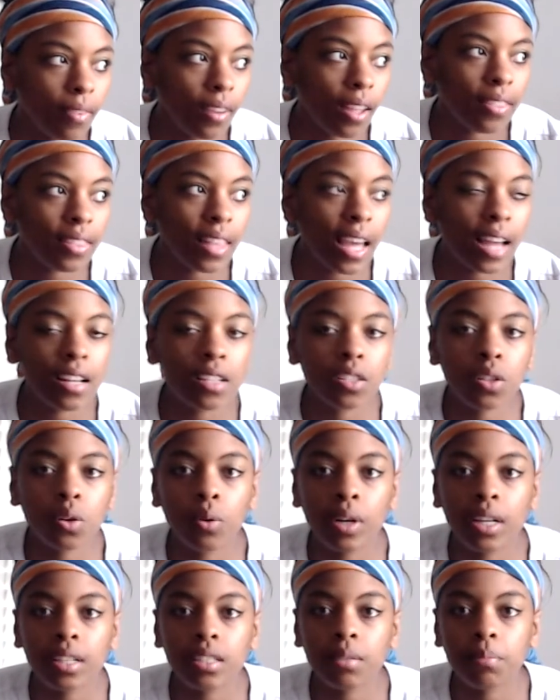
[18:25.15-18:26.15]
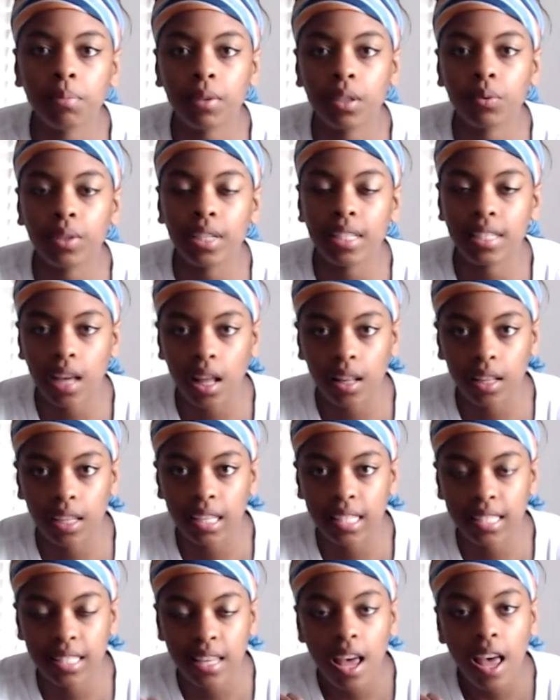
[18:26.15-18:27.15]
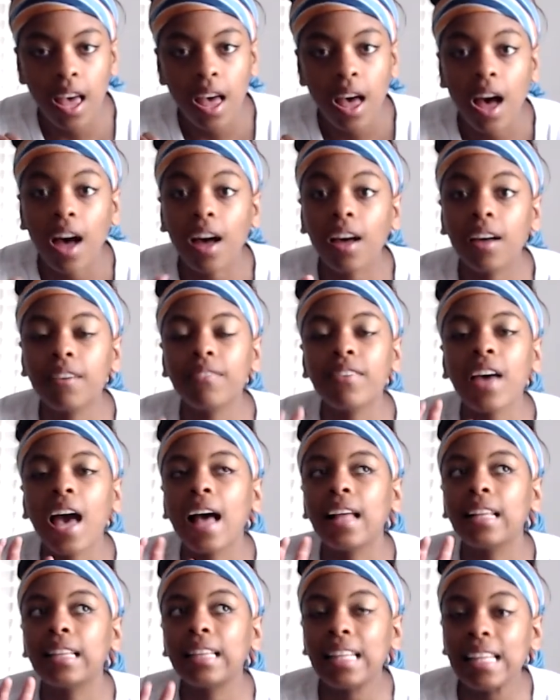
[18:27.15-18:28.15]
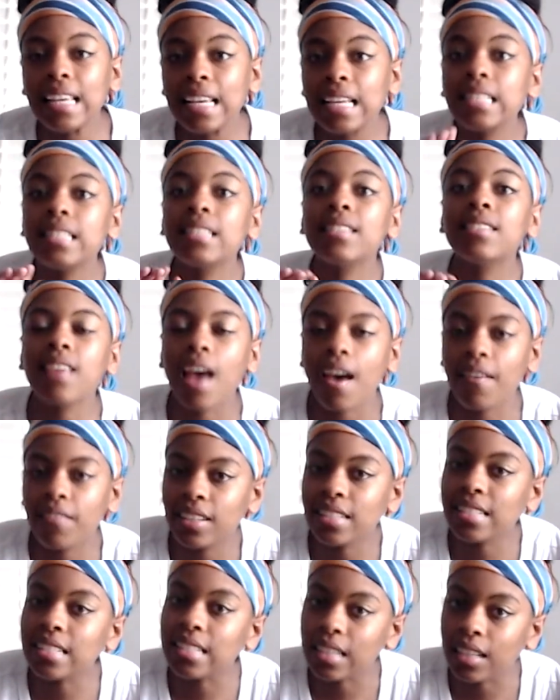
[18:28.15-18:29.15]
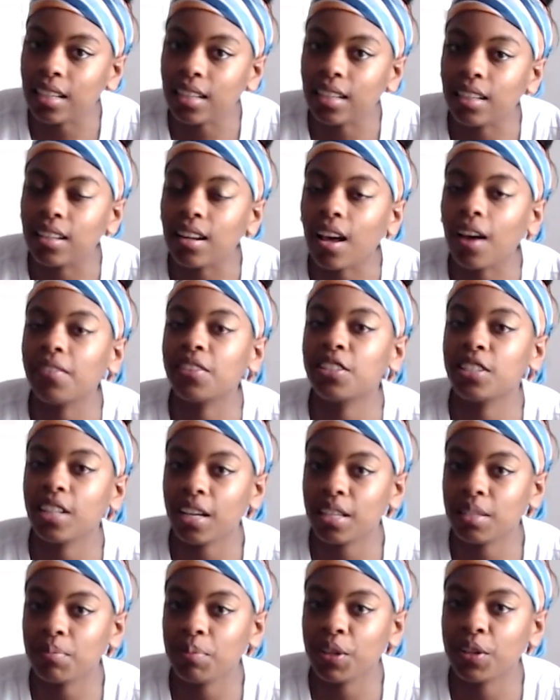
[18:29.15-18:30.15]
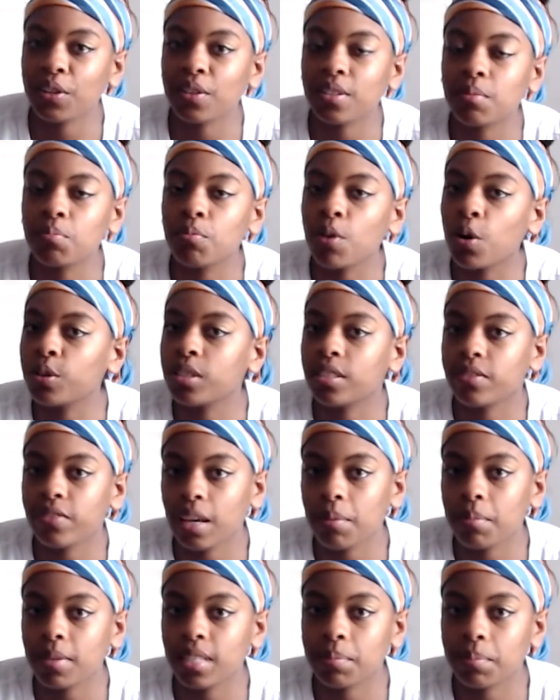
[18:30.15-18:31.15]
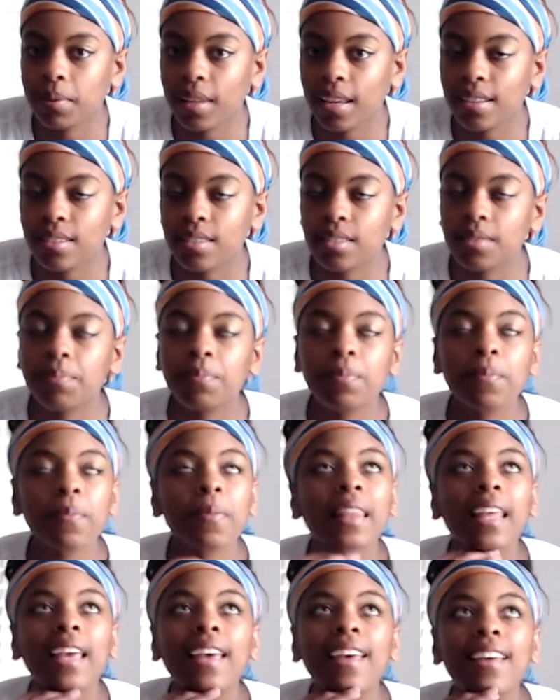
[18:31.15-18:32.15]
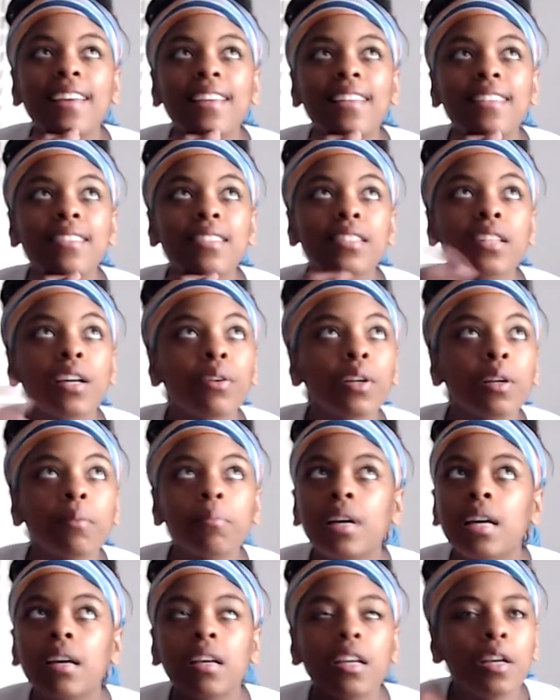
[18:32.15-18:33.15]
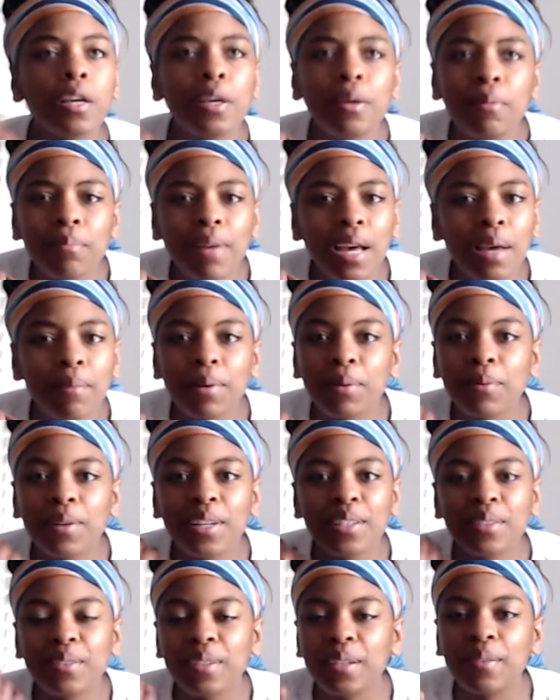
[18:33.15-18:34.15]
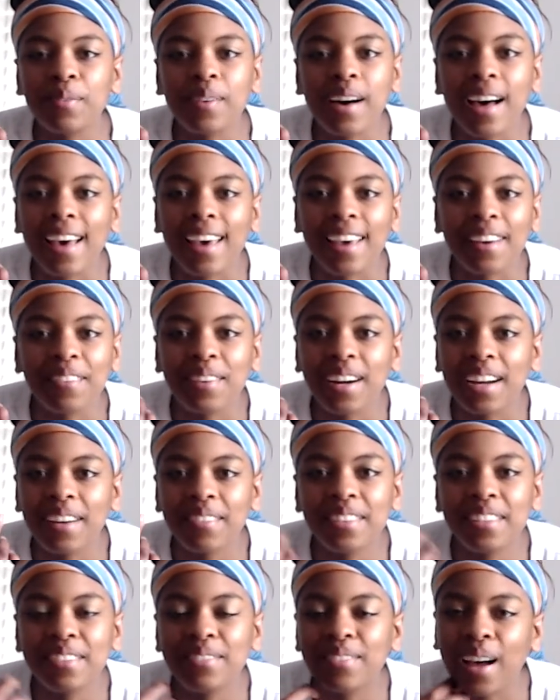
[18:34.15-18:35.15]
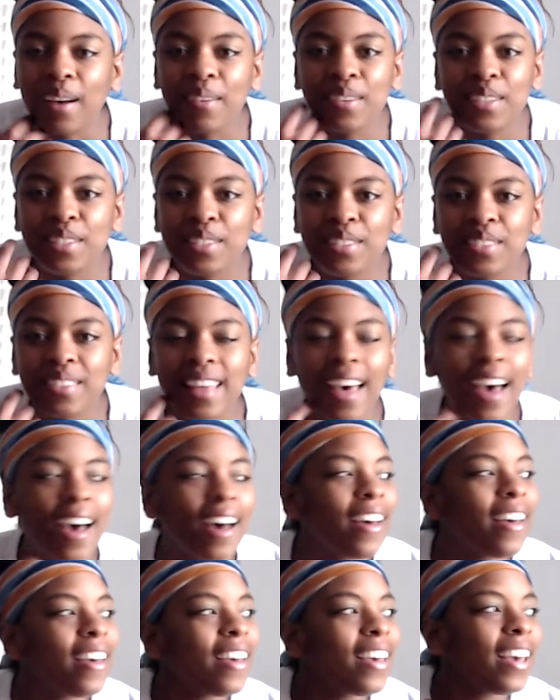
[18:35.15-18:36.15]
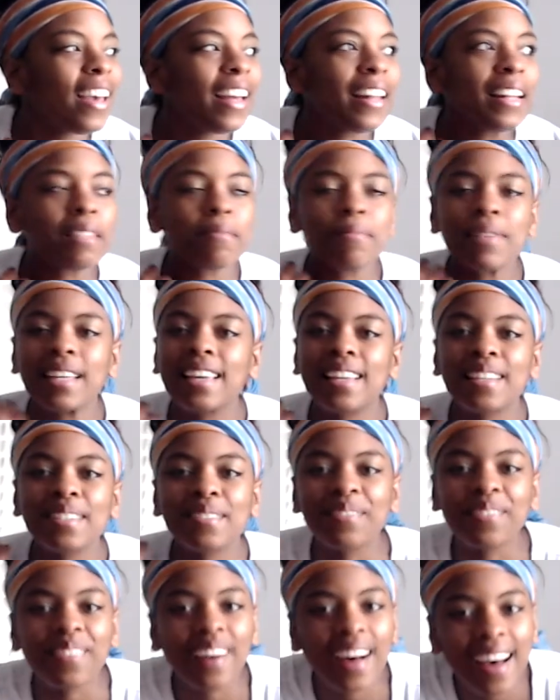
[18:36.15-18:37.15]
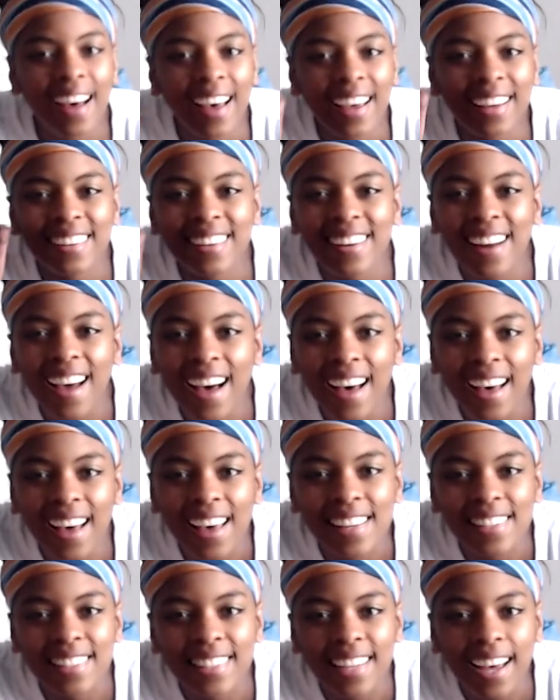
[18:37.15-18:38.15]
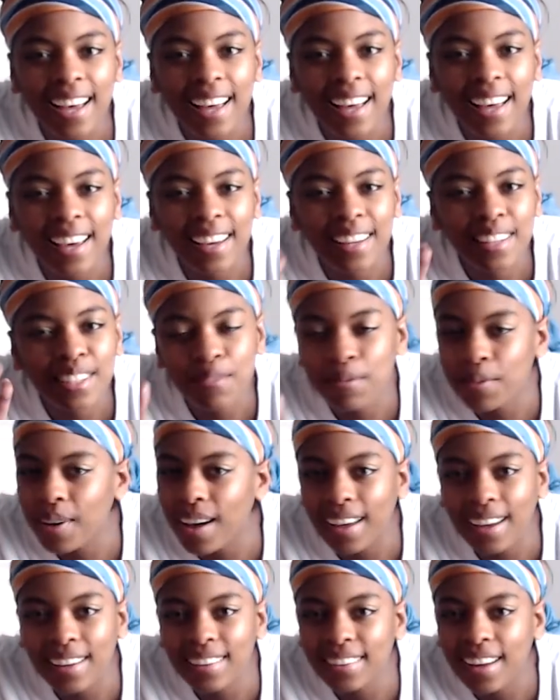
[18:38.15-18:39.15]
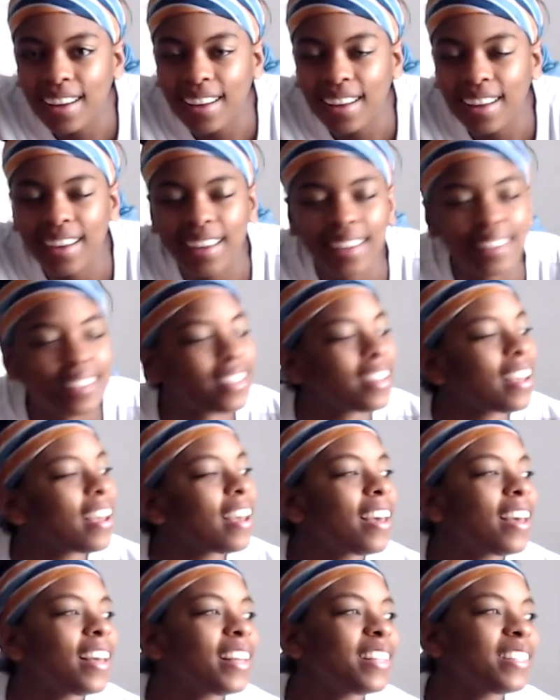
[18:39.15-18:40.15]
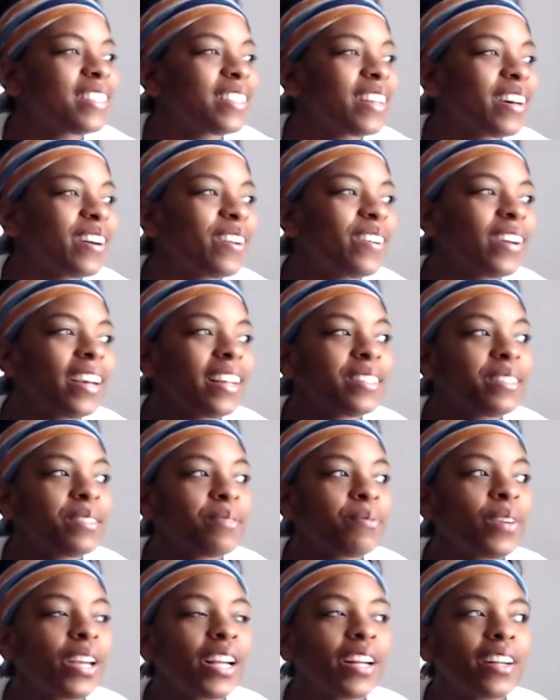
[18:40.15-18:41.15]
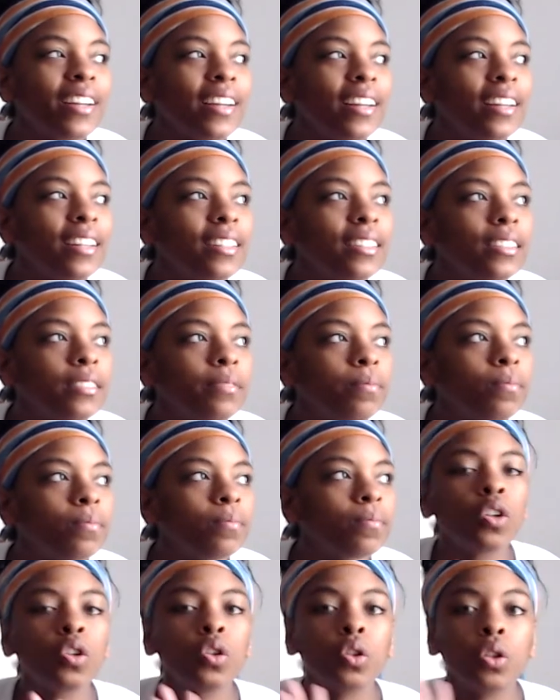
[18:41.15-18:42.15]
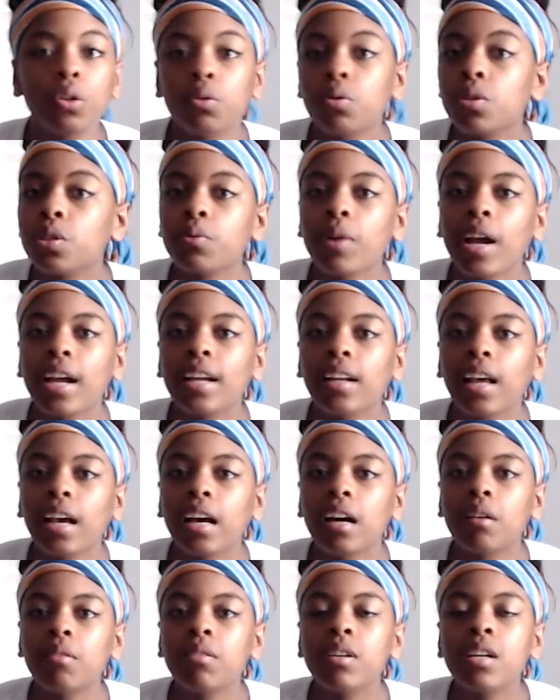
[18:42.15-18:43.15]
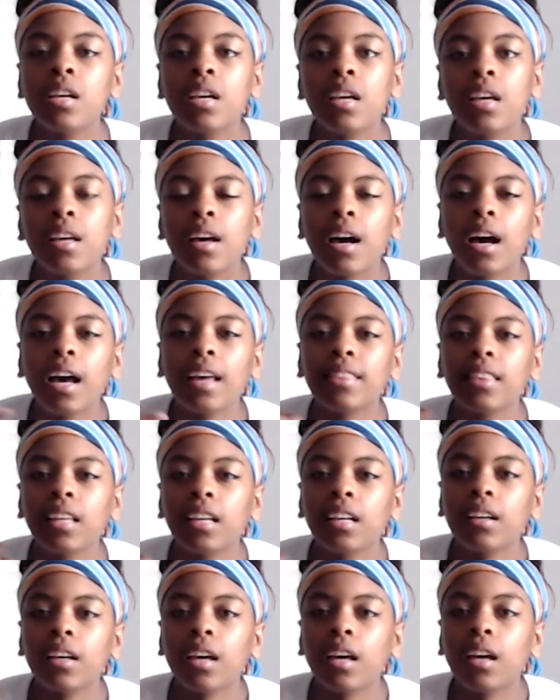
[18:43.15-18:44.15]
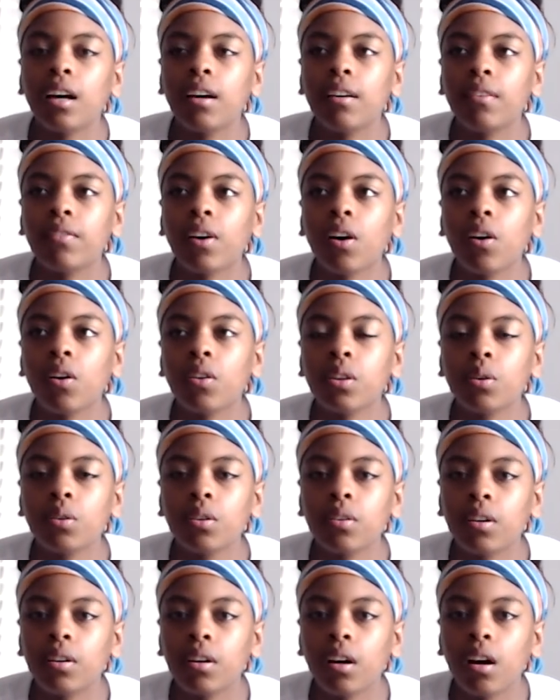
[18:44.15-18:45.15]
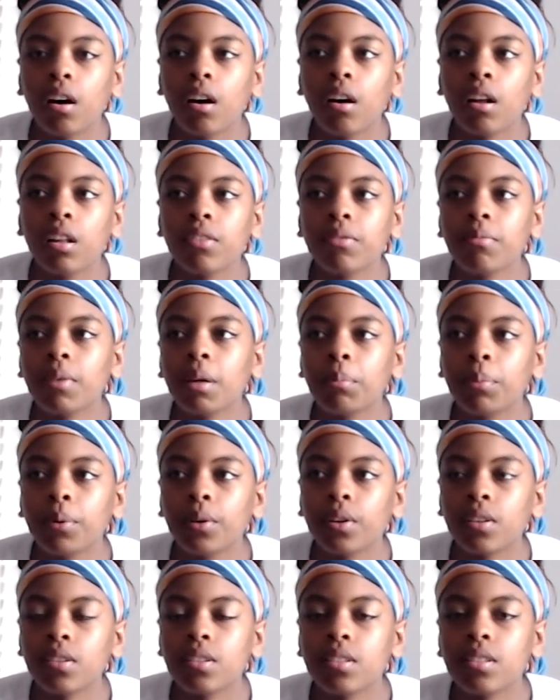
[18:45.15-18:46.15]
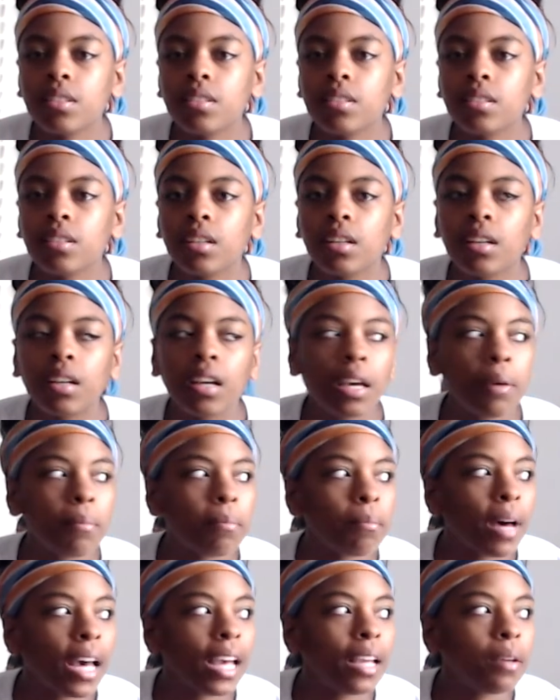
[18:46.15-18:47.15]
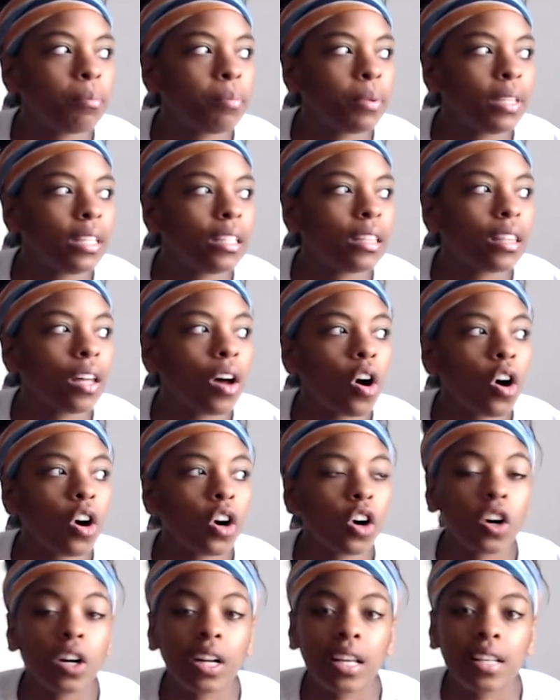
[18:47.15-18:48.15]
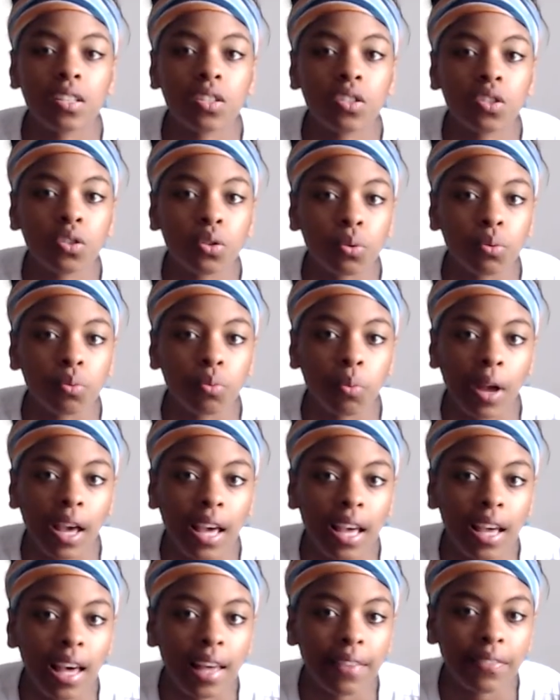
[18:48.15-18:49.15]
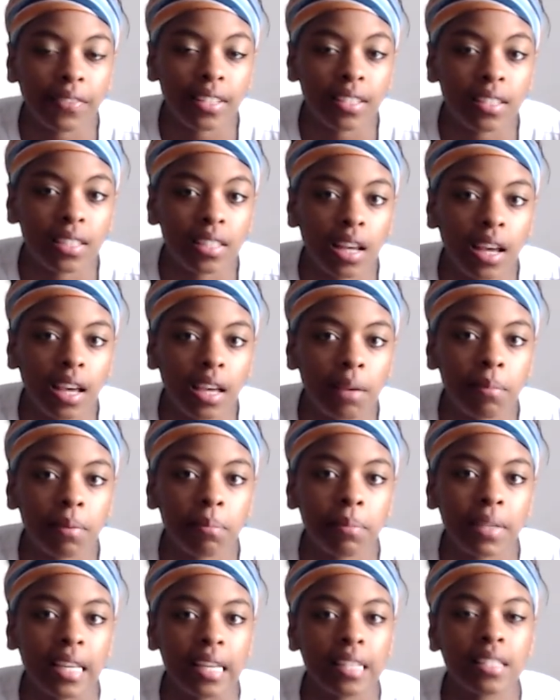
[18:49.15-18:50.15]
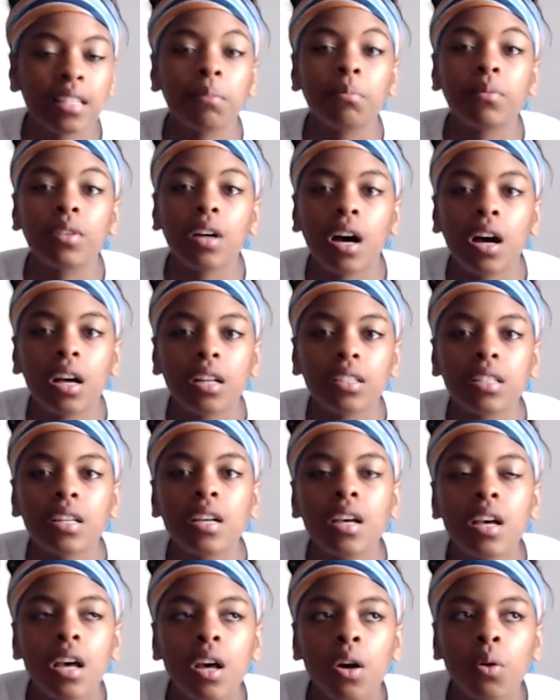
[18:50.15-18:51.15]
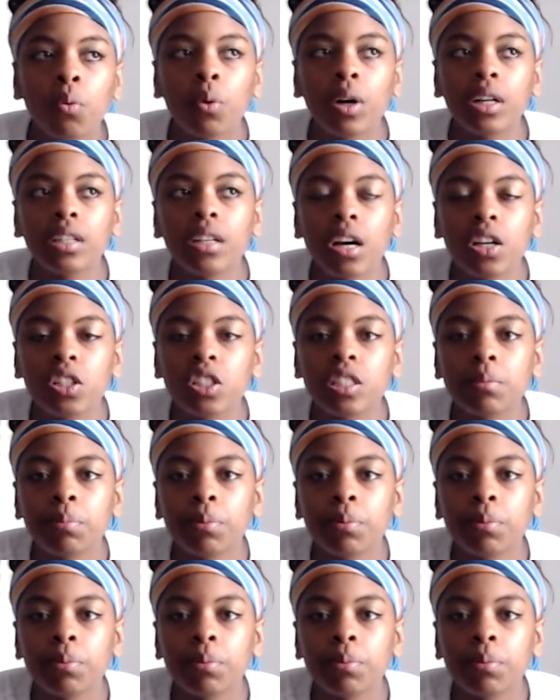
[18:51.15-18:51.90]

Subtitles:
that is going to be retellings of at least 17 of Shakespeare's most famous plays. And so you might be wondering why. Why would you do that? And it's because why not, guys? Why not? So it's very loose right now. I think of all of my books, it might be the hardest to write at this time because I'm not 100%